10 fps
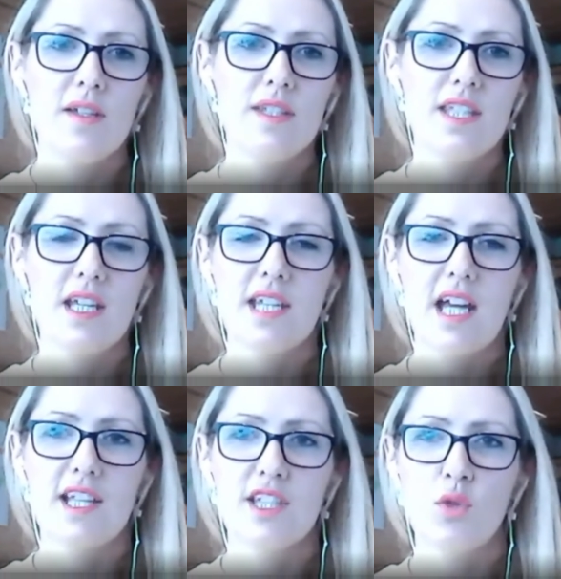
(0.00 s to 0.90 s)
say,
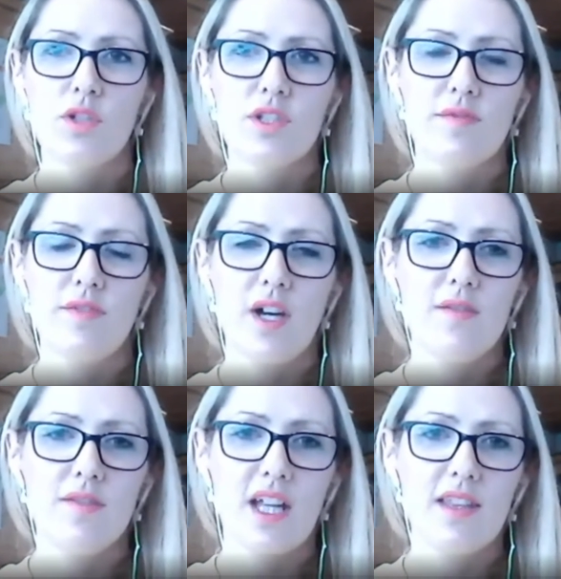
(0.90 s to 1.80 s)
task 1 to
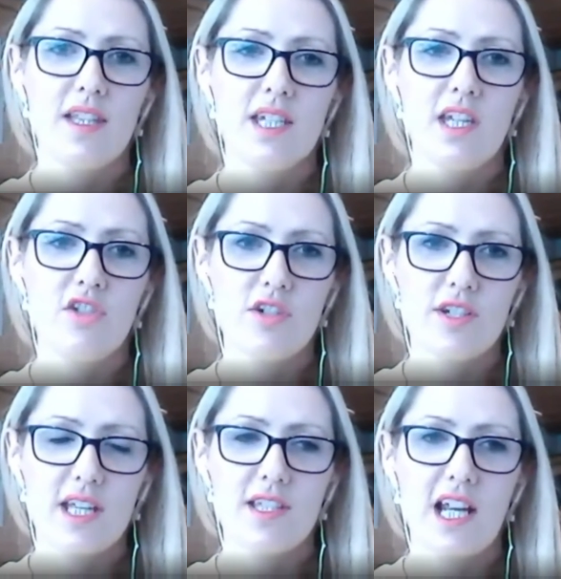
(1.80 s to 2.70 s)
5 that the
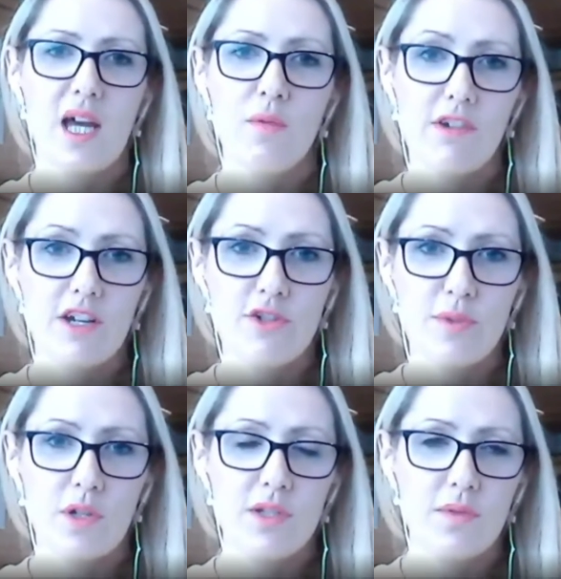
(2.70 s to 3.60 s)
teachers as collaborators
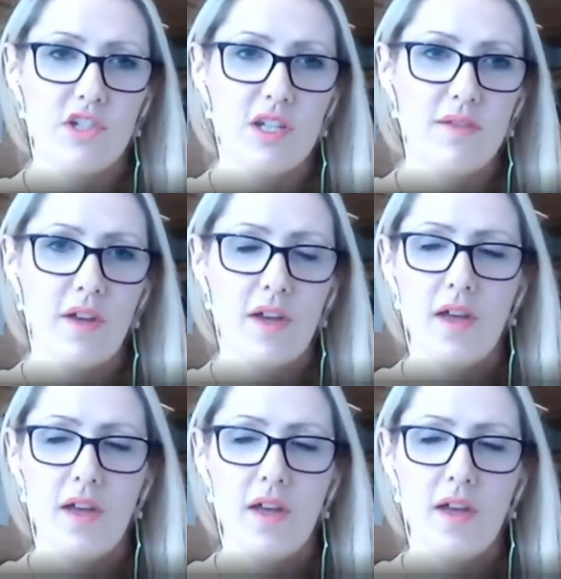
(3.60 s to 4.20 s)
want to achieve.